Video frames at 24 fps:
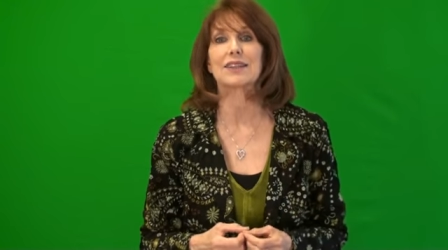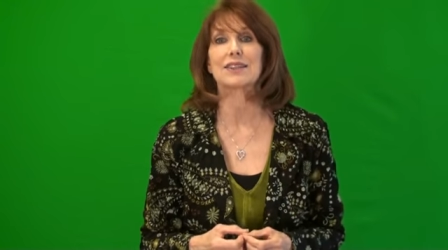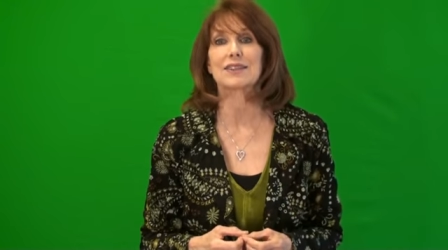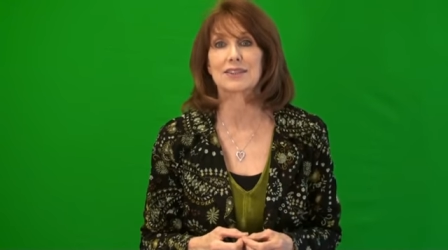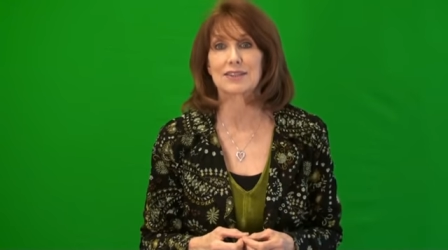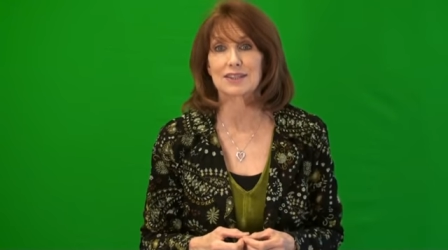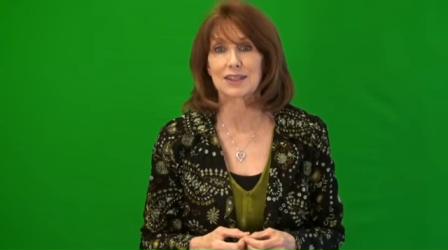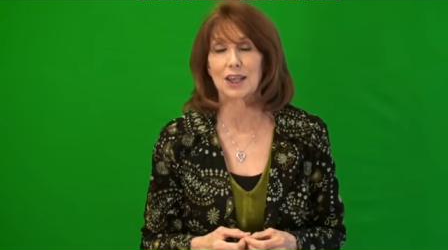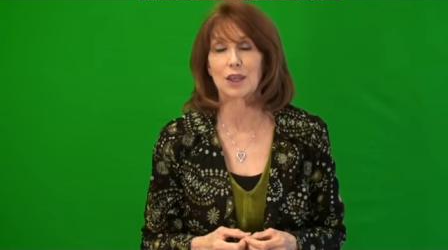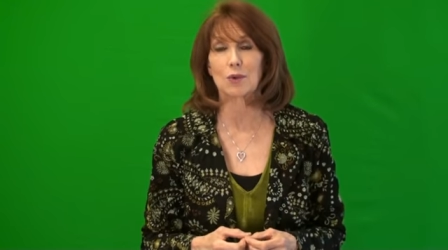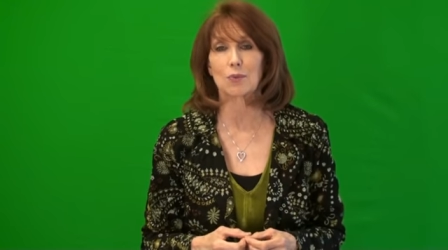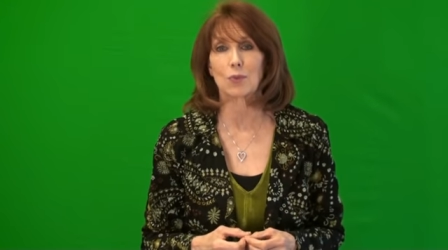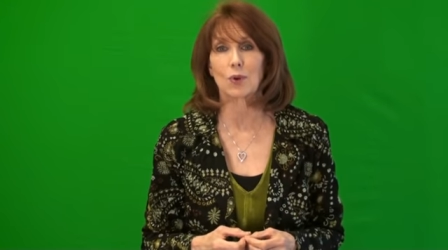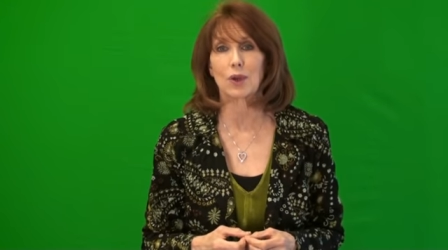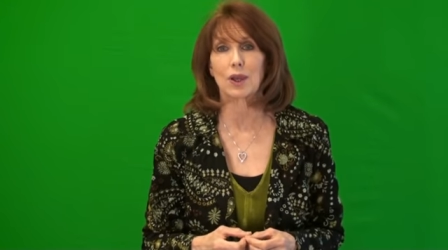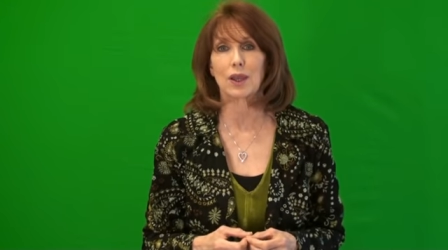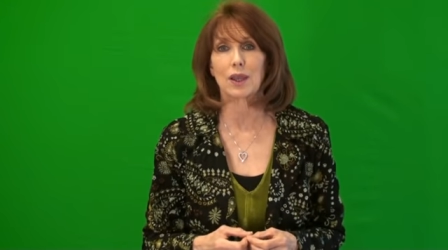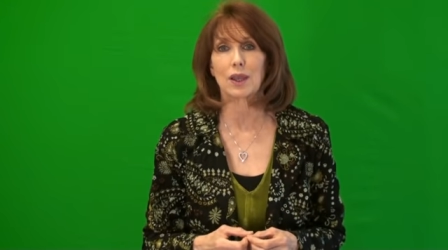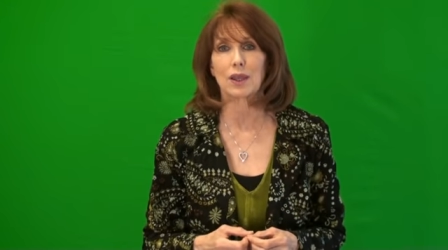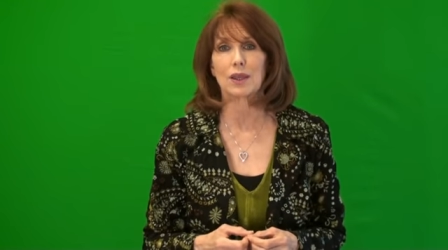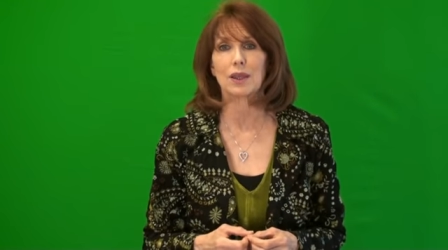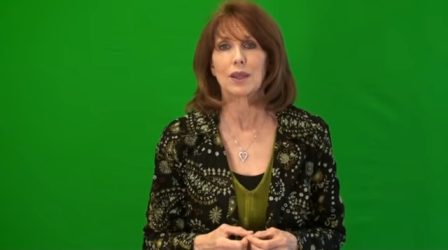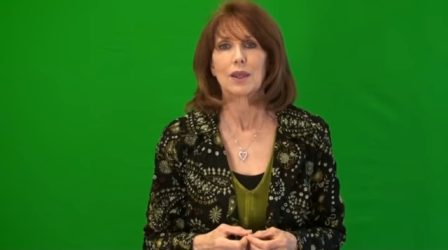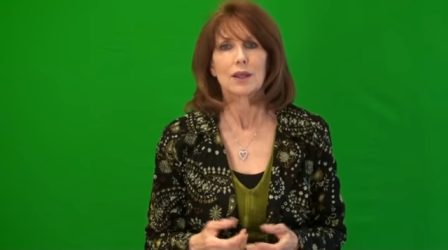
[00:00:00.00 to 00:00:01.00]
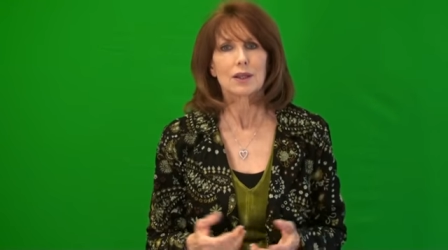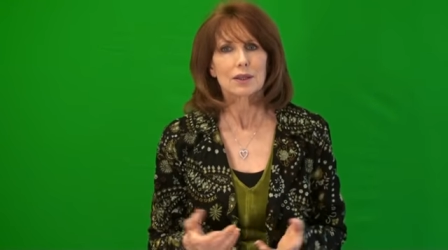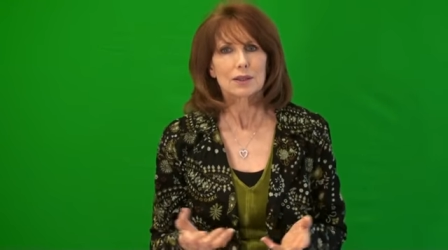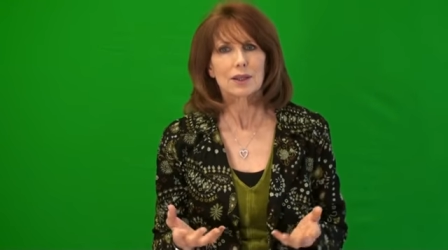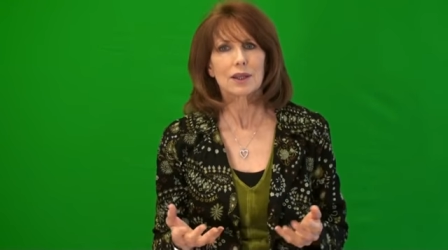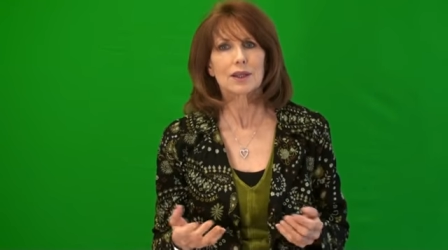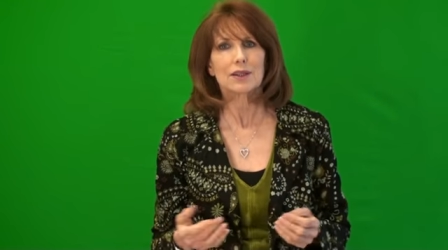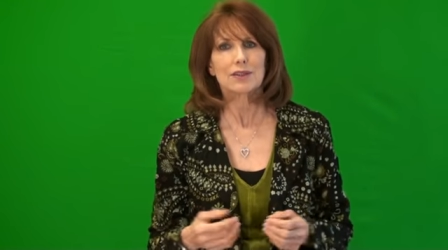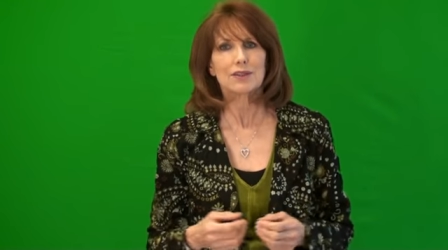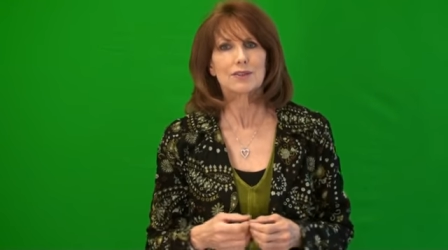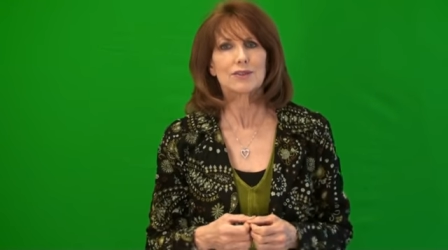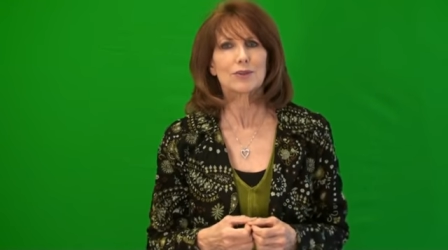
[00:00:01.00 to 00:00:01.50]
the same way
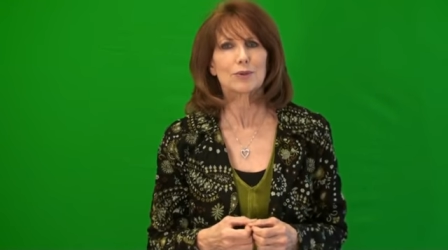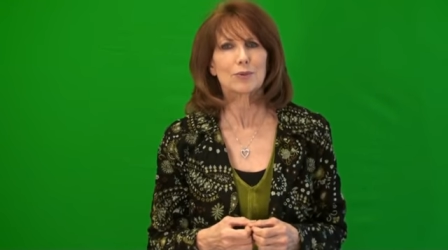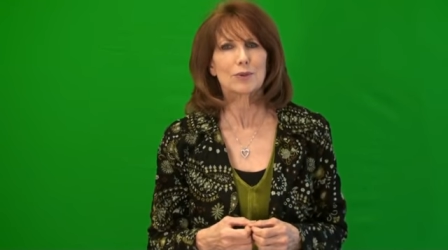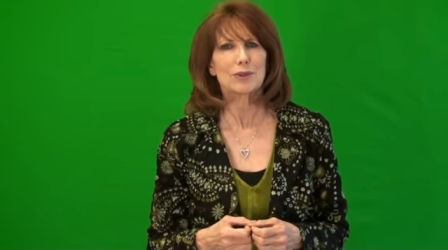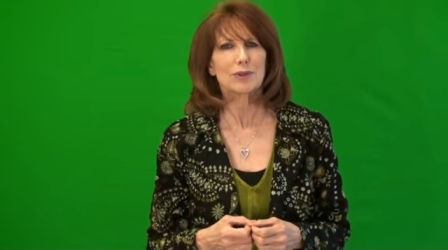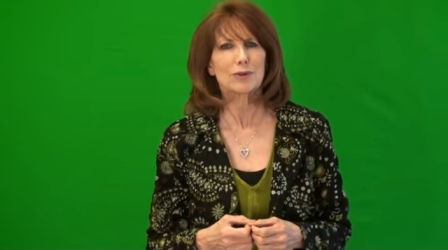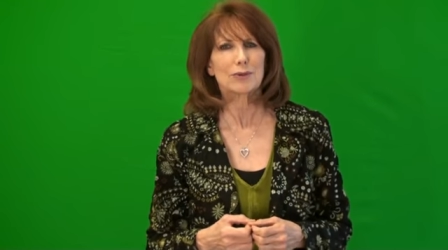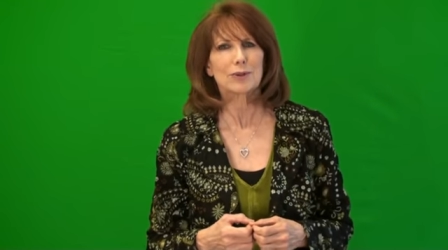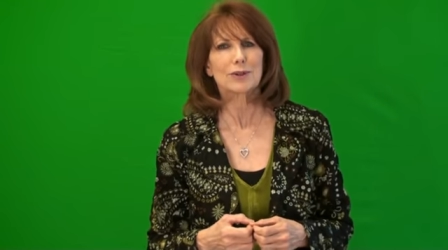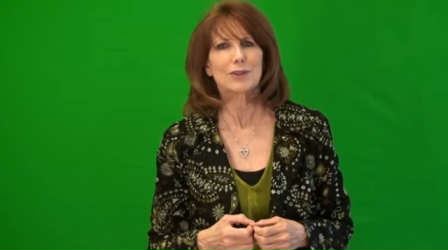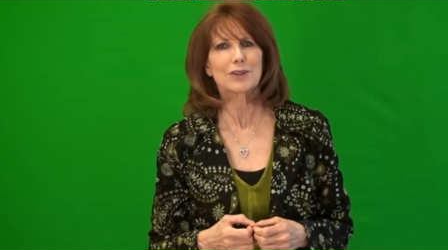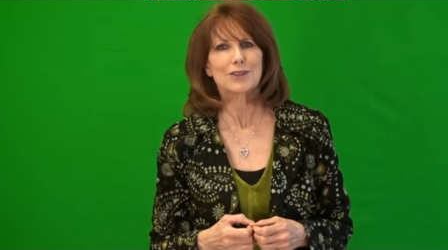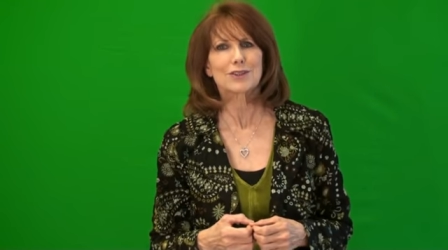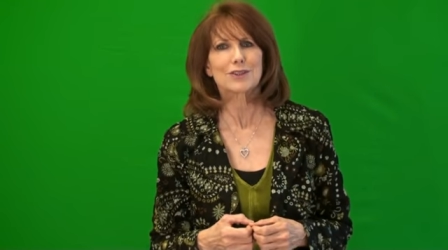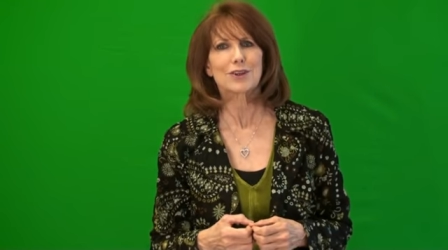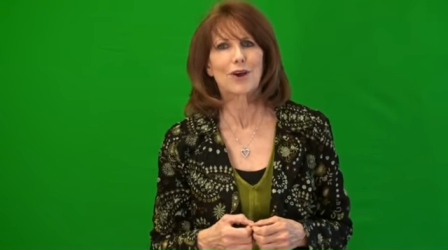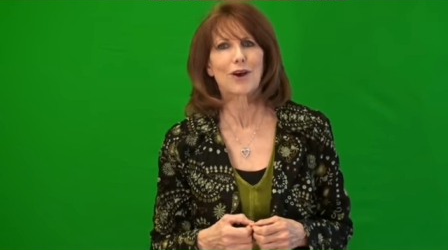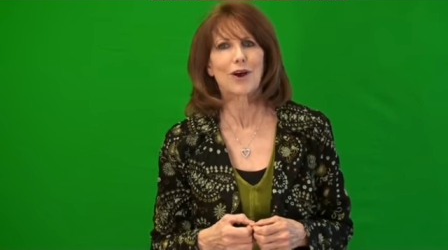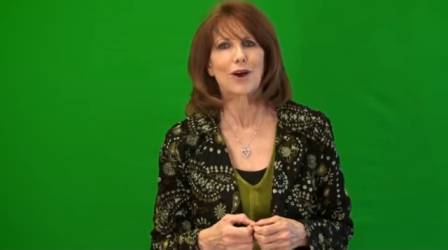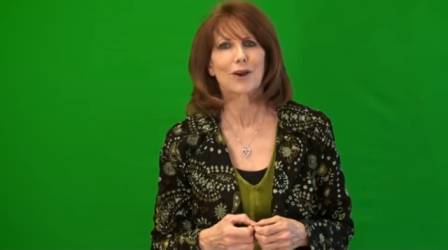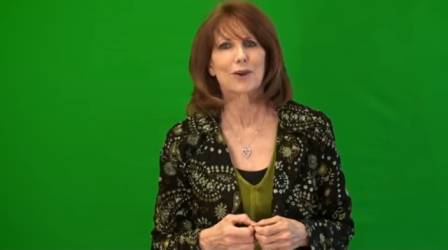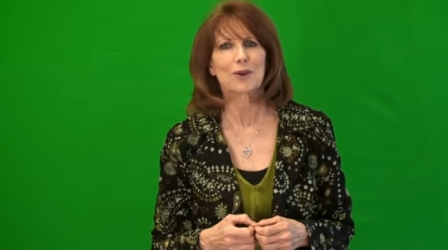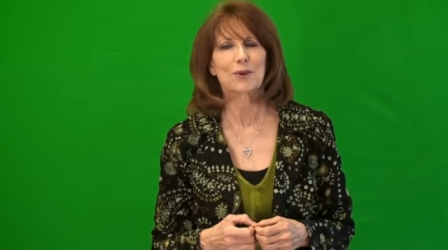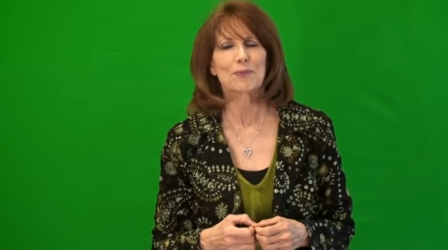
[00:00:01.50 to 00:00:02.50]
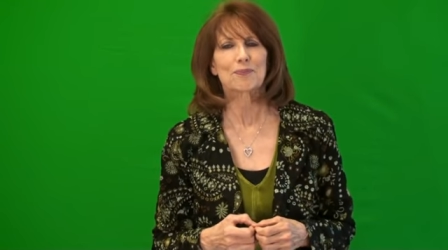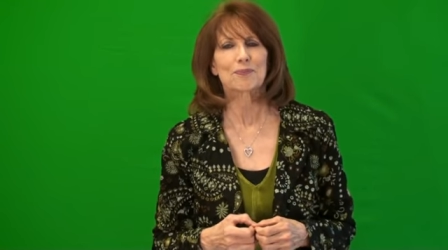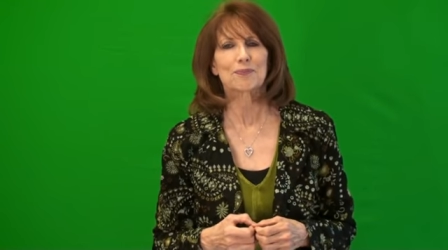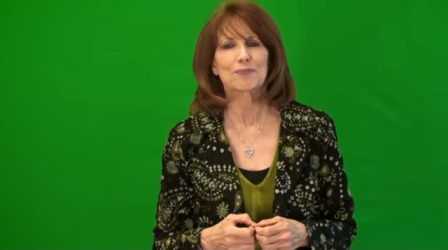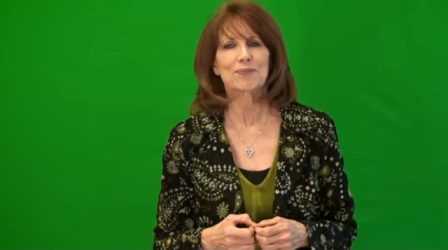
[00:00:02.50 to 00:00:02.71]
like you do when you really talk.